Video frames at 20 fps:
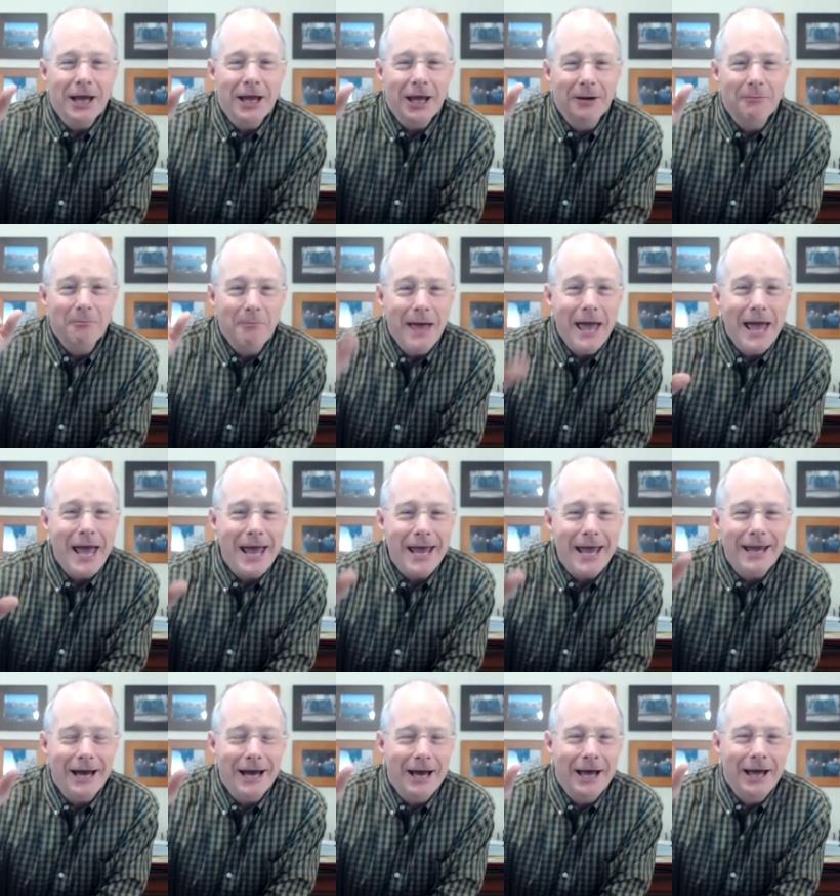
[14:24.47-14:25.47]
In
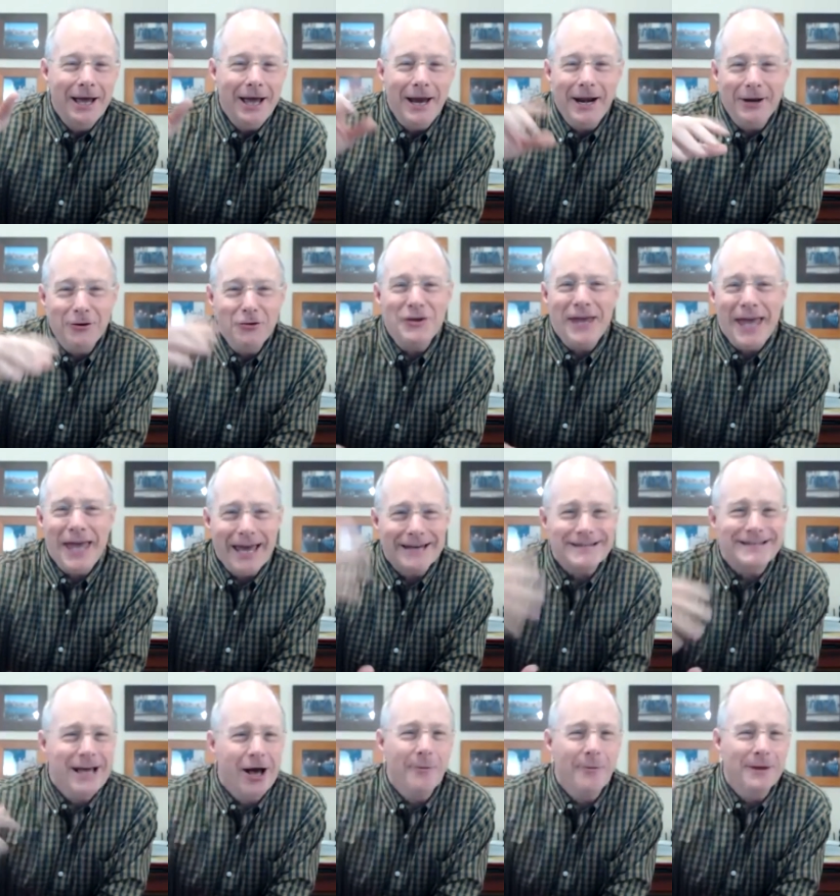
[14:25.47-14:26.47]
May, and you can't
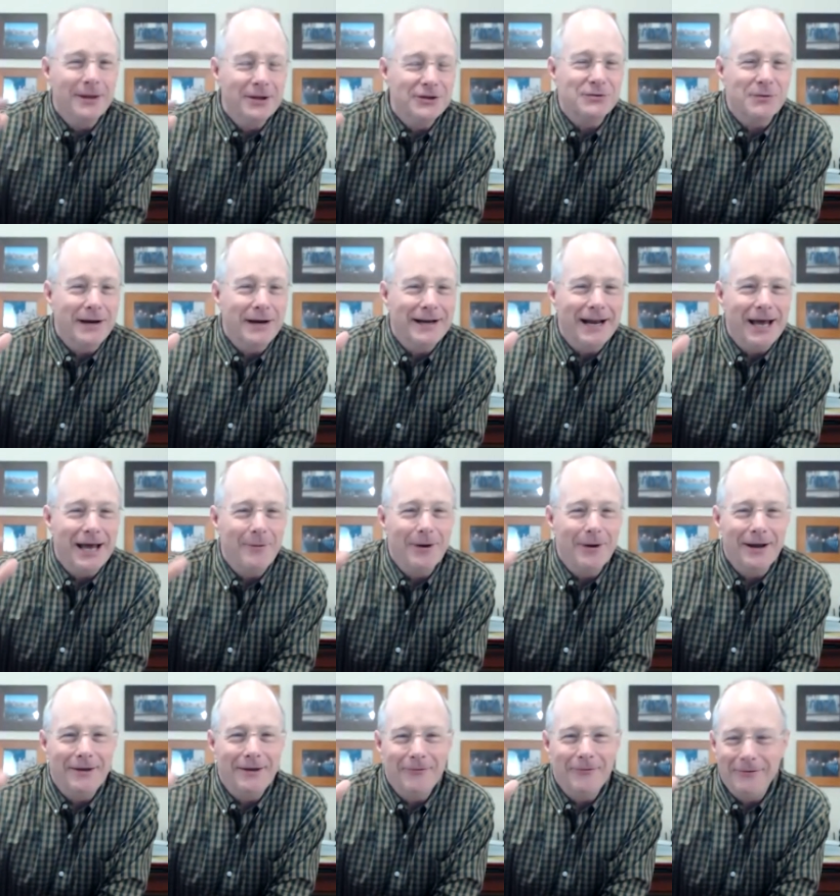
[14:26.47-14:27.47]
tell me this right now, but
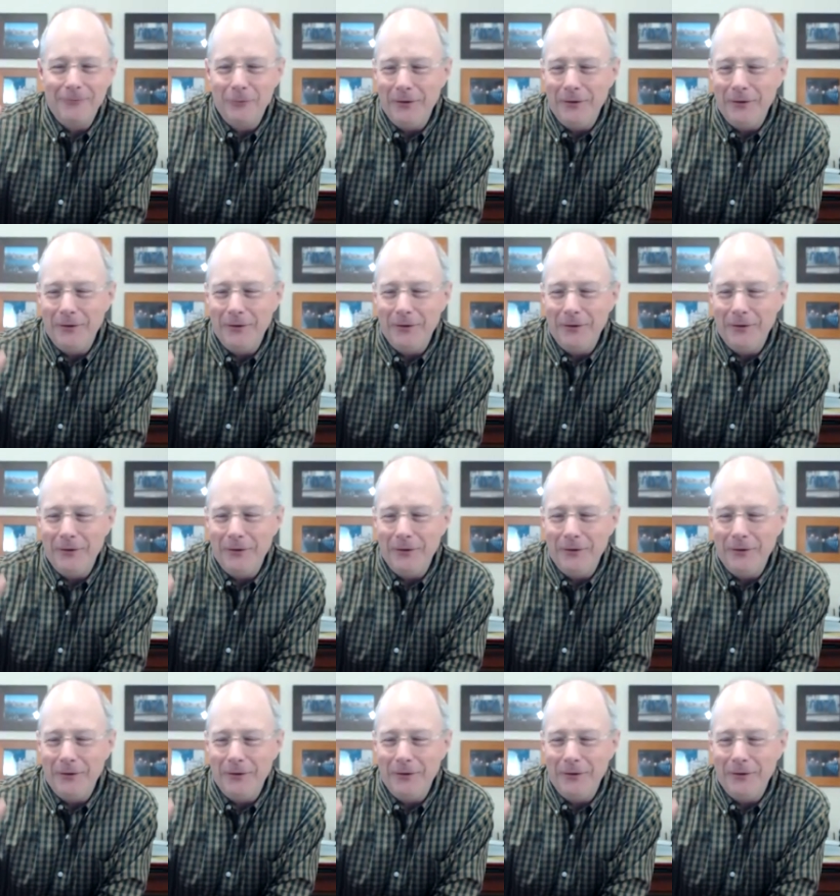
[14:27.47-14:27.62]
I,